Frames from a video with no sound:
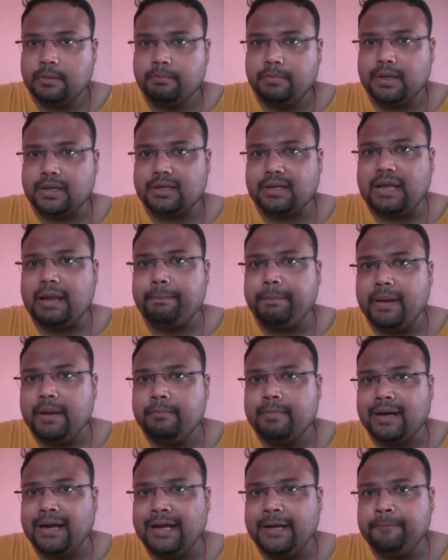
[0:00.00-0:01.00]
But keep
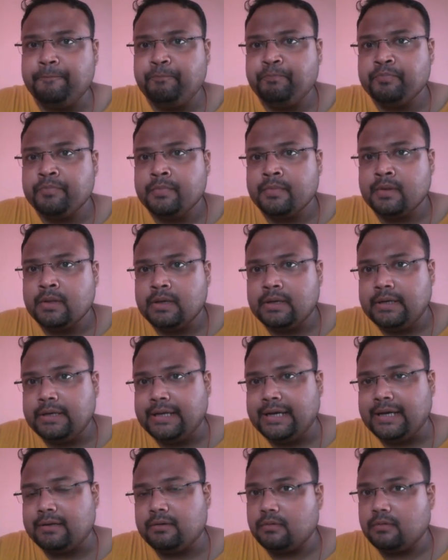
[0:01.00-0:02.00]
in mind
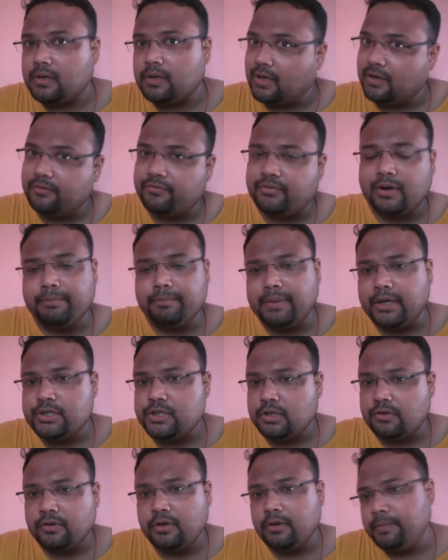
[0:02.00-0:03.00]
that
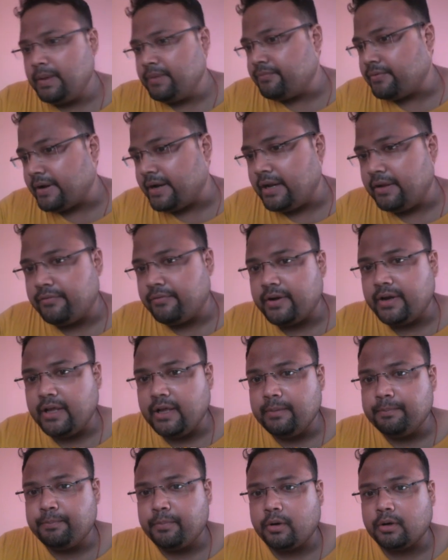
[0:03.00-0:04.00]
confirmation will be very,
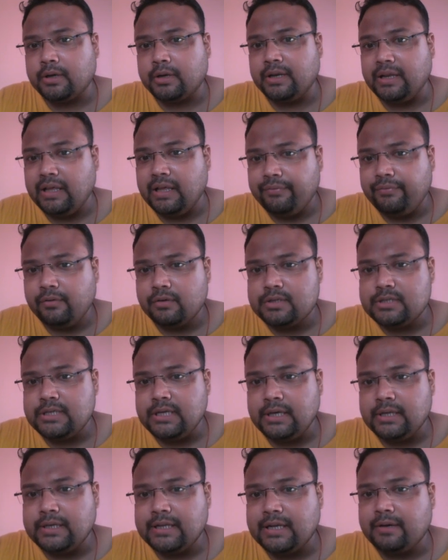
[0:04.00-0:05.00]
very important. If you
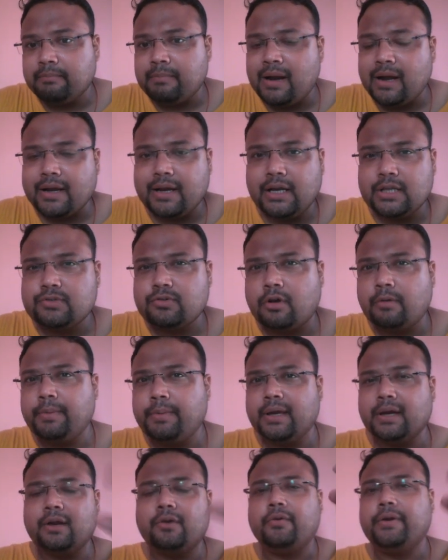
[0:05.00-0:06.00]
see that market is
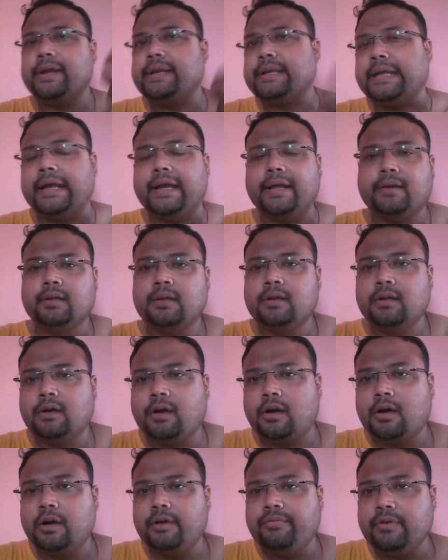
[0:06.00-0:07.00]
forming a red candle,
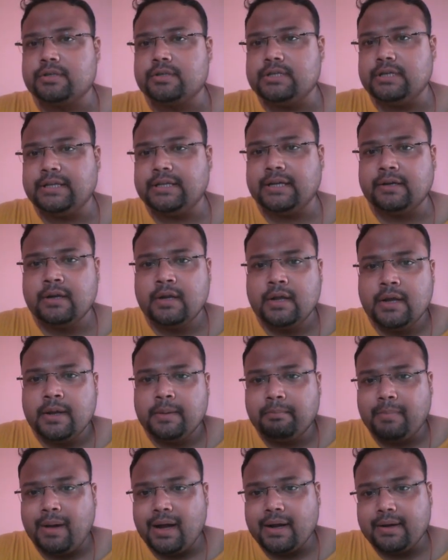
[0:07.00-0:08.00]
or if you see that
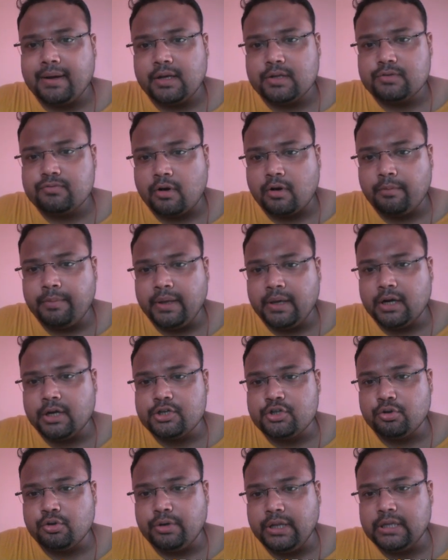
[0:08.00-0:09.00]
market is forming a
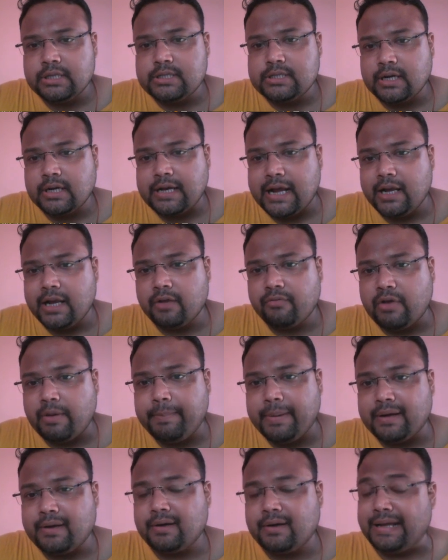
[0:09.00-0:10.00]
shooting star kind of a
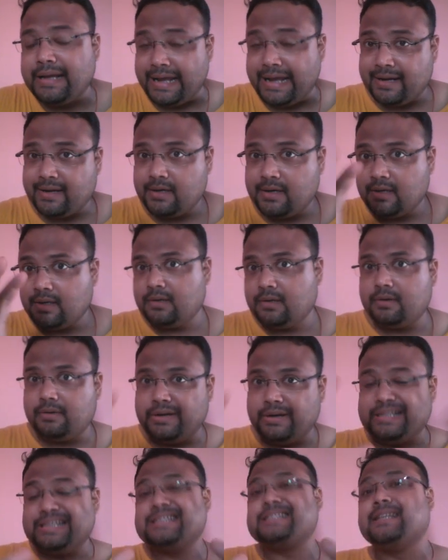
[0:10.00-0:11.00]
pattern at the
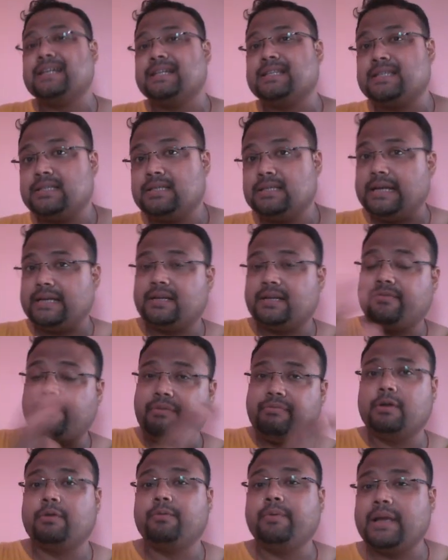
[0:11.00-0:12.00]
resistance, at the
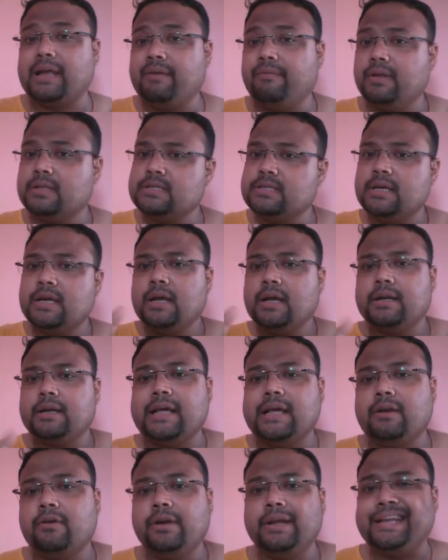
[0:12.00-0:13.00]
50 moving average,
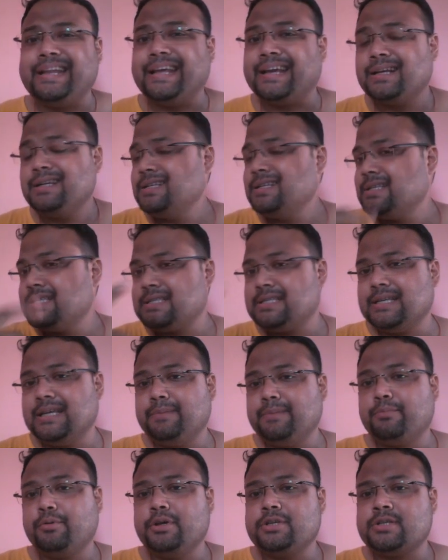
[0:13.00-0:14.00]
then only take a
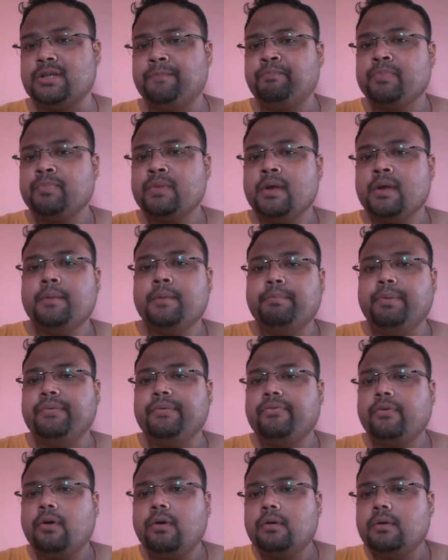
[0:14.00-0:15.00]
sell position.
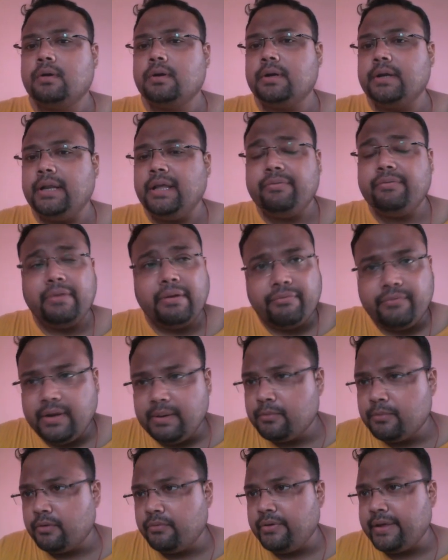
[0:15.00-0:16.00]
Before the
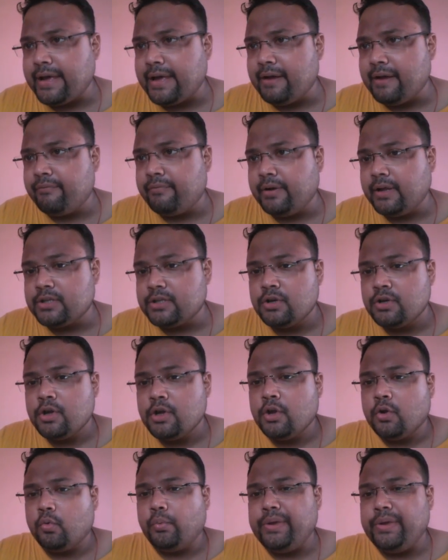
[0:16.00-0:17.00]
50 moving average,
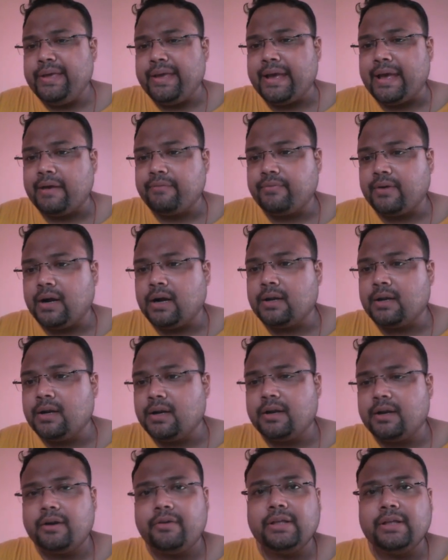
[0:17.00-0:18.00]
we have
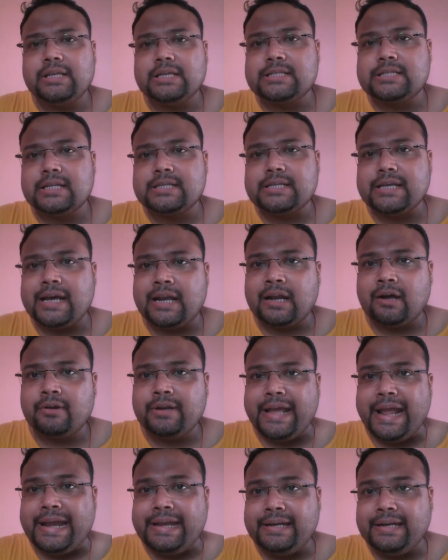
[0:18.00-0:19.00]
another resistance around
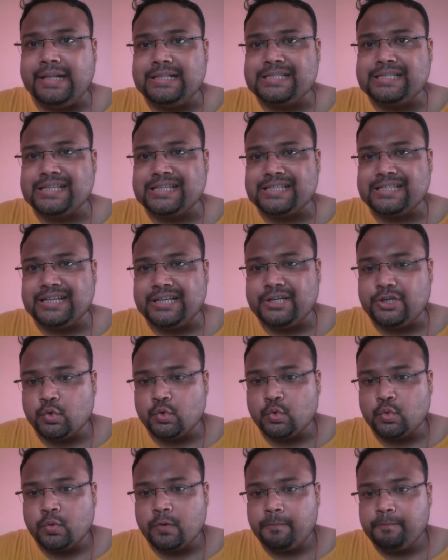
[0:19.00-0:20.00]
1862.
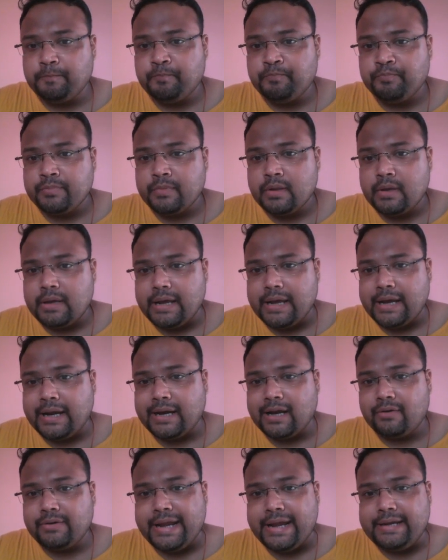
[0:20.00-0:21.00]

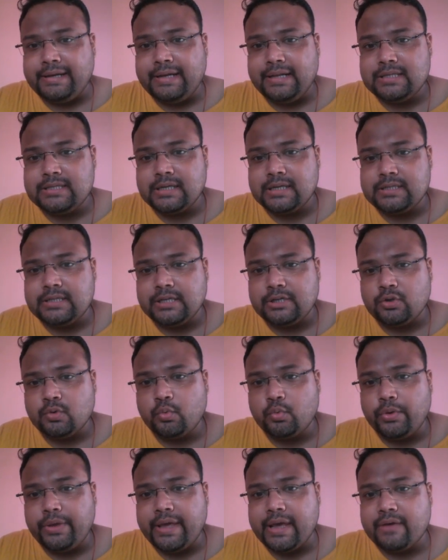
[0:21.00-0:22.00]
Around 1862,
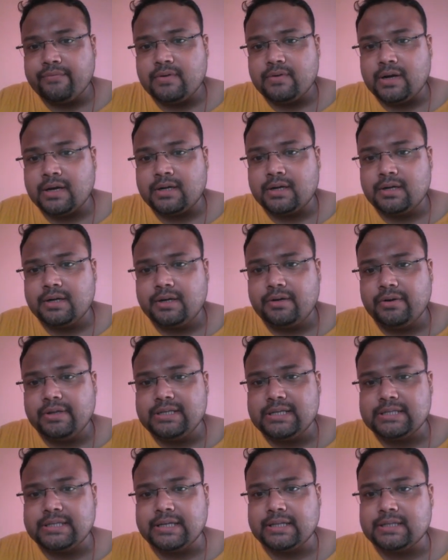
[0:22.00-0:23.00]
we have another
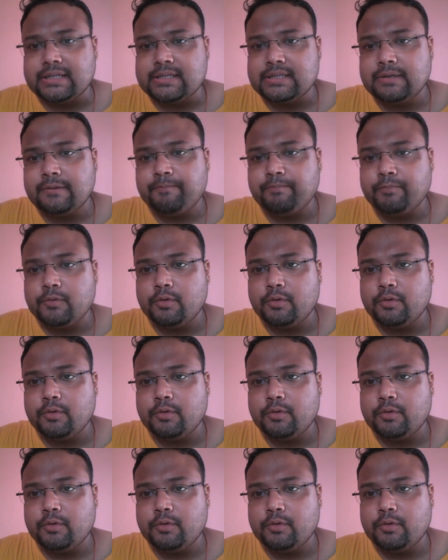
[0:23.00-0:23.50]
resistance.